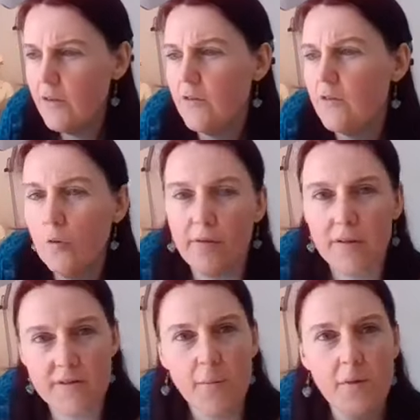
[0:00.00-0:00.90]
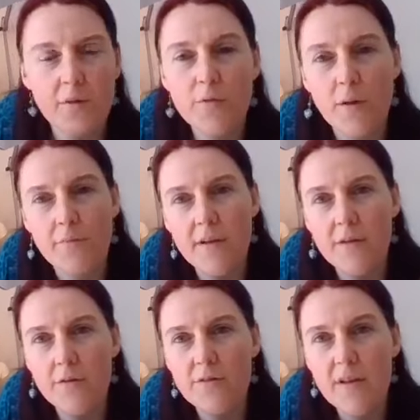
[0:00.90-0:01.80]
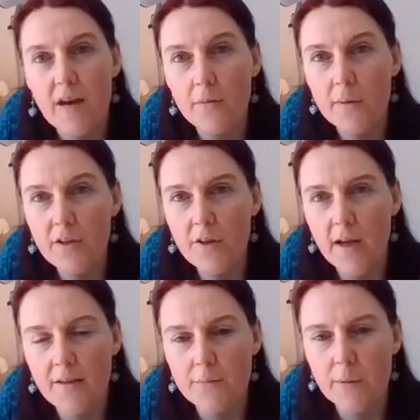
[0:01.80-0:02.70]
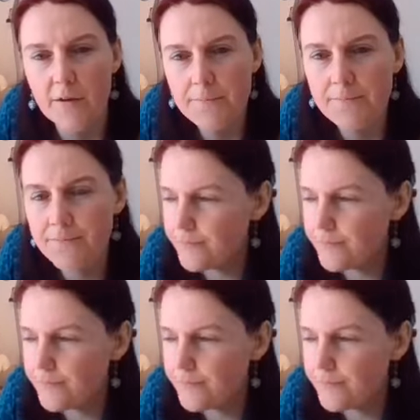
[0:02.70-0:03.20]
So there's some of those up for you to have a wee look at as well.